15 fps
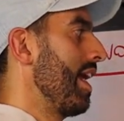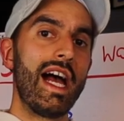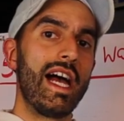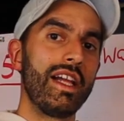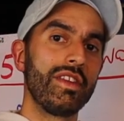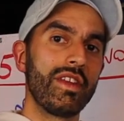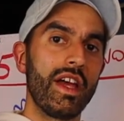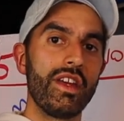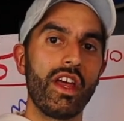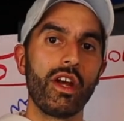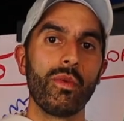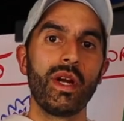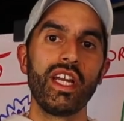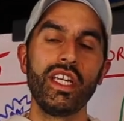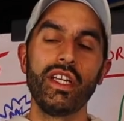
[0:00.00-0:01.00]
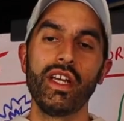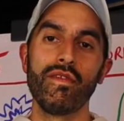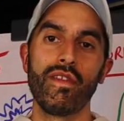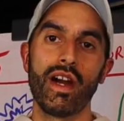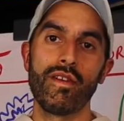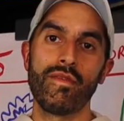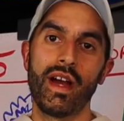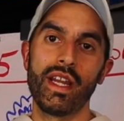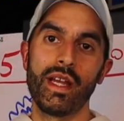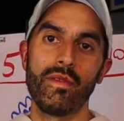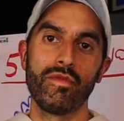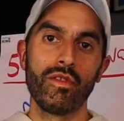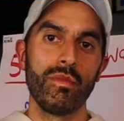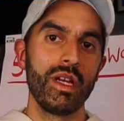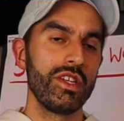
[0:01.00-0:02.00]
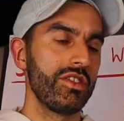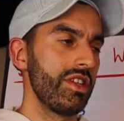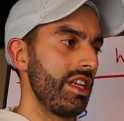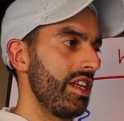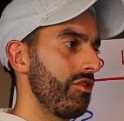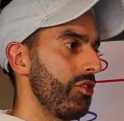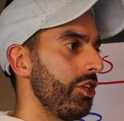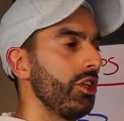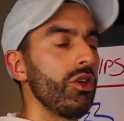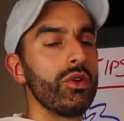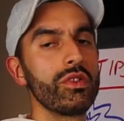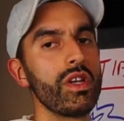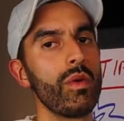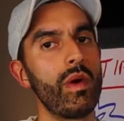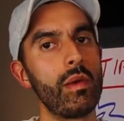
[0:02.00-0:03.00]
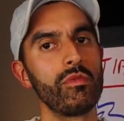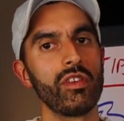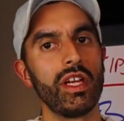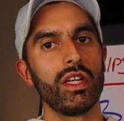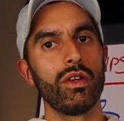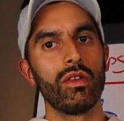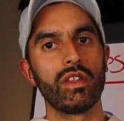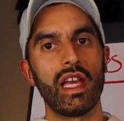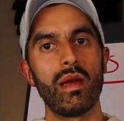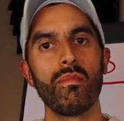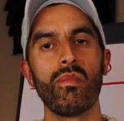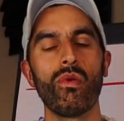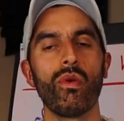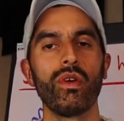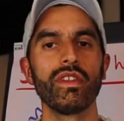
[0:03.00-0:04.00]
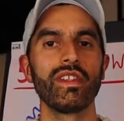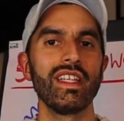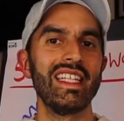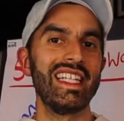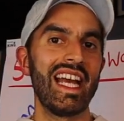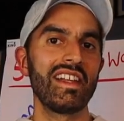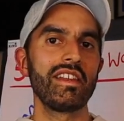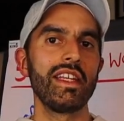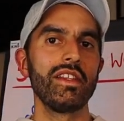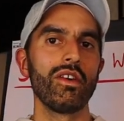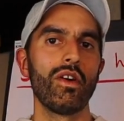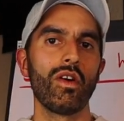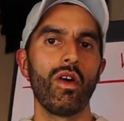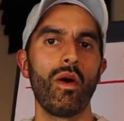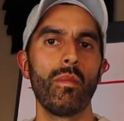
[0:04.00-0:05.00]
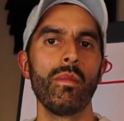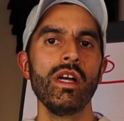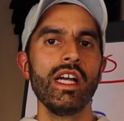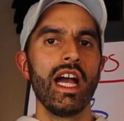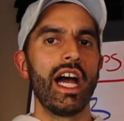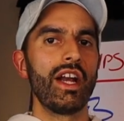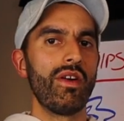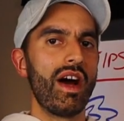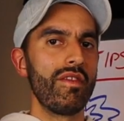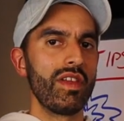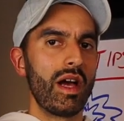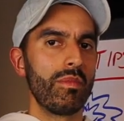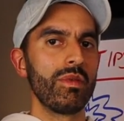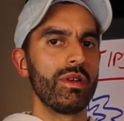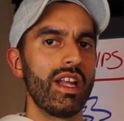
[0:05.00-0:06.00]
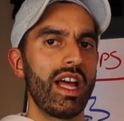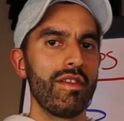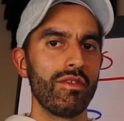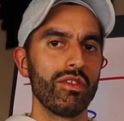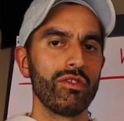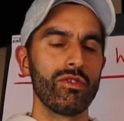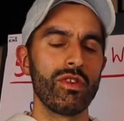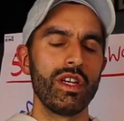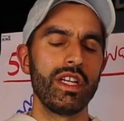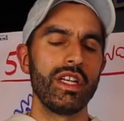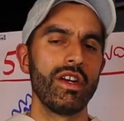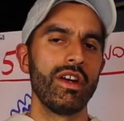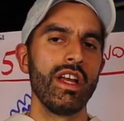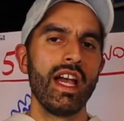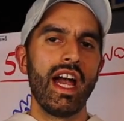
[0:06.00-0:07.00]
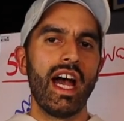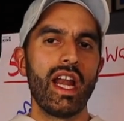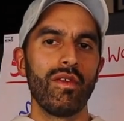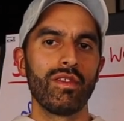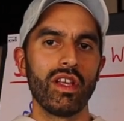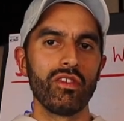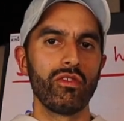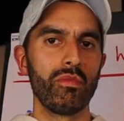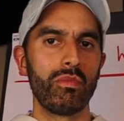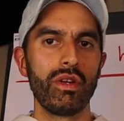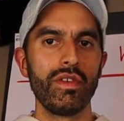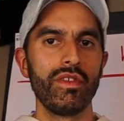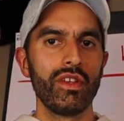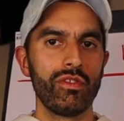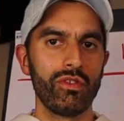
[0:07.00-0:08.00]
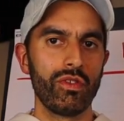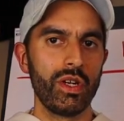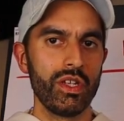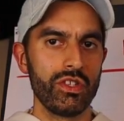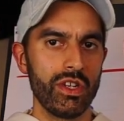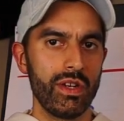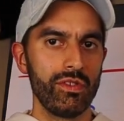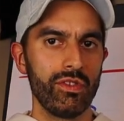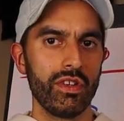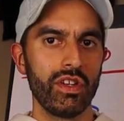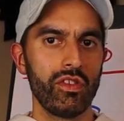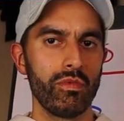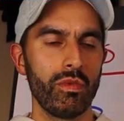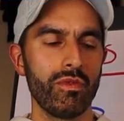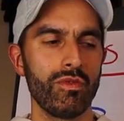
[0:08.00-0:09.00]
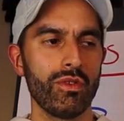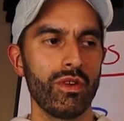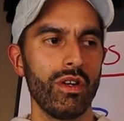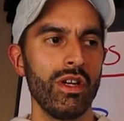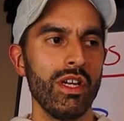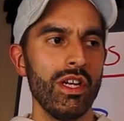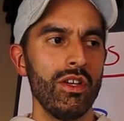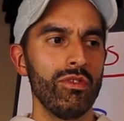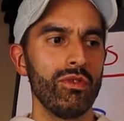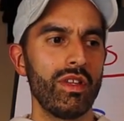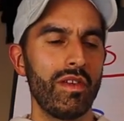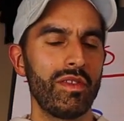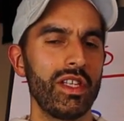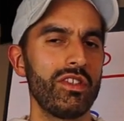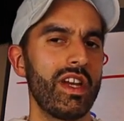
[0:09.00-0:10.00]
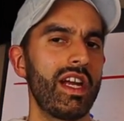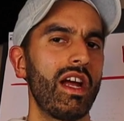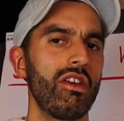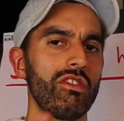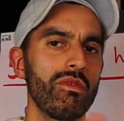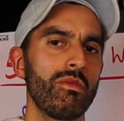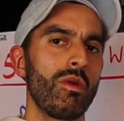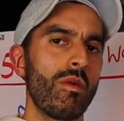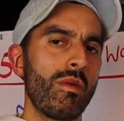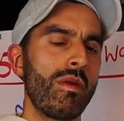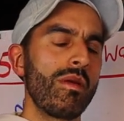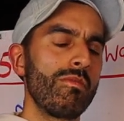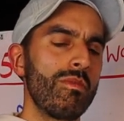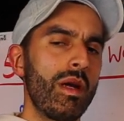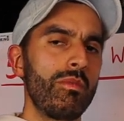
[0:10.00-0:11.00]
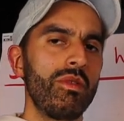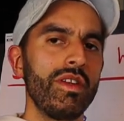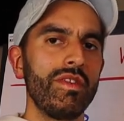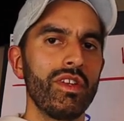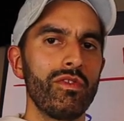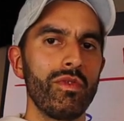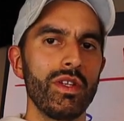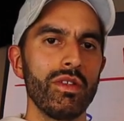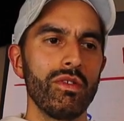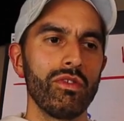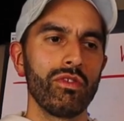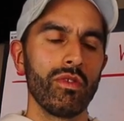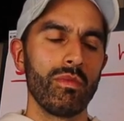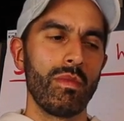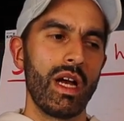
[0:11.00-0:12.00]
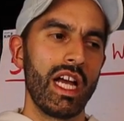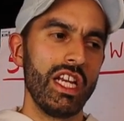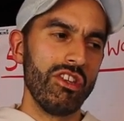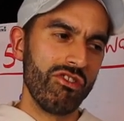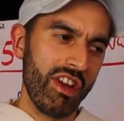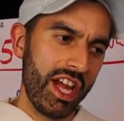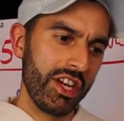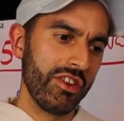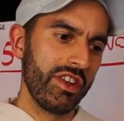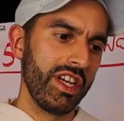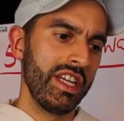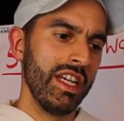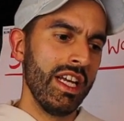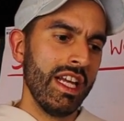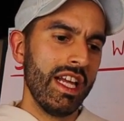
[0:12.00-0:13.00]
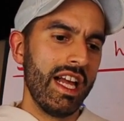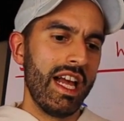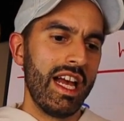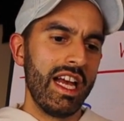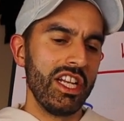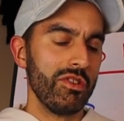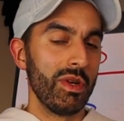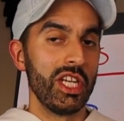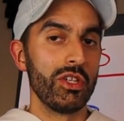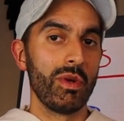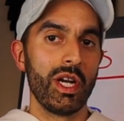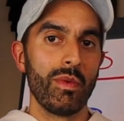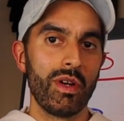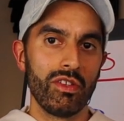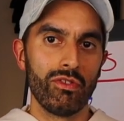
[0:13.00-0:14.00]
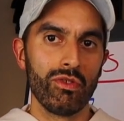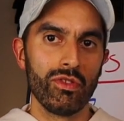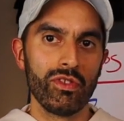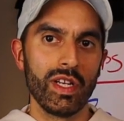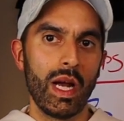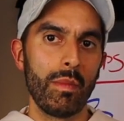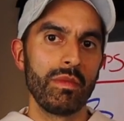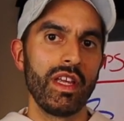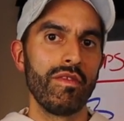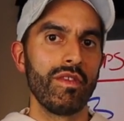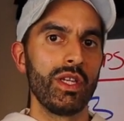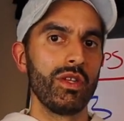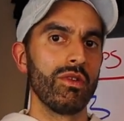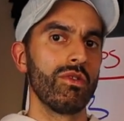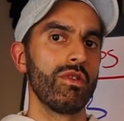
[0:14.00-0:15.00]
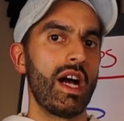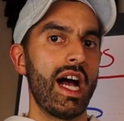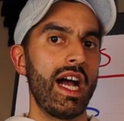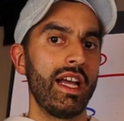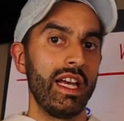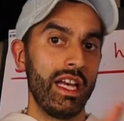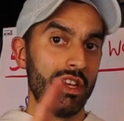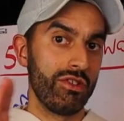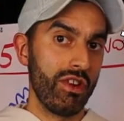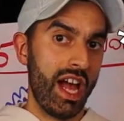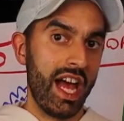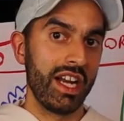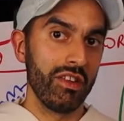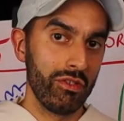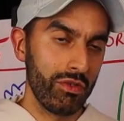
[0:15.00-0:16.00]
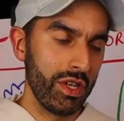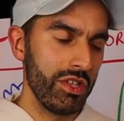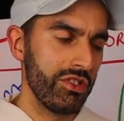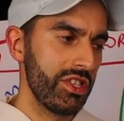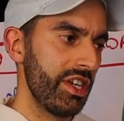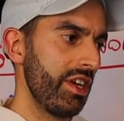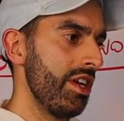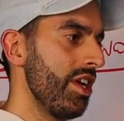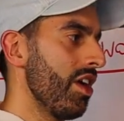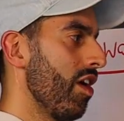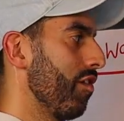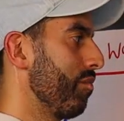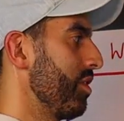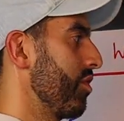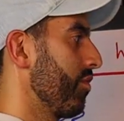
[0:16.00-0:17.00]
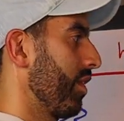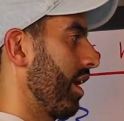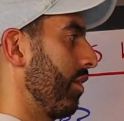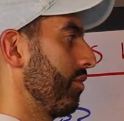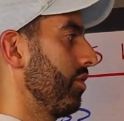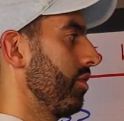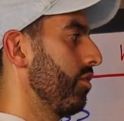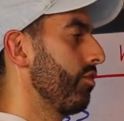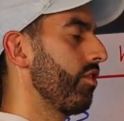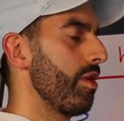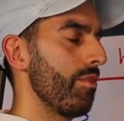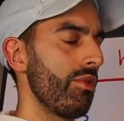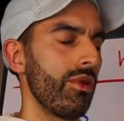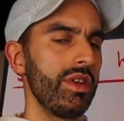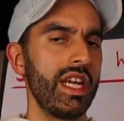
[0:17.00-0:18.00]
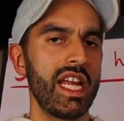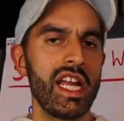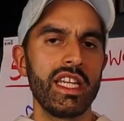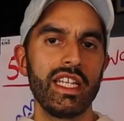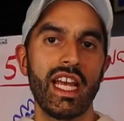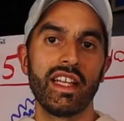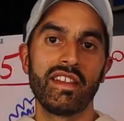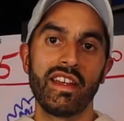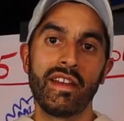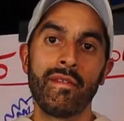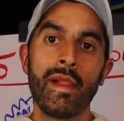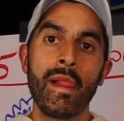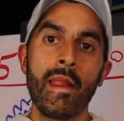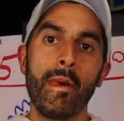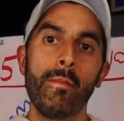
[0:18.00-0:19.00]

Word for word: And another way that you can verify that information is you can go to a website called importyeti.com, and I'll have that live on screen here. And I've done some previous screen shares on this before, so definitely check out some of my, my previous videos. My January uh, 2021 sourcing update video ha- uh, had a screen share of me showing how to use Import Yeti.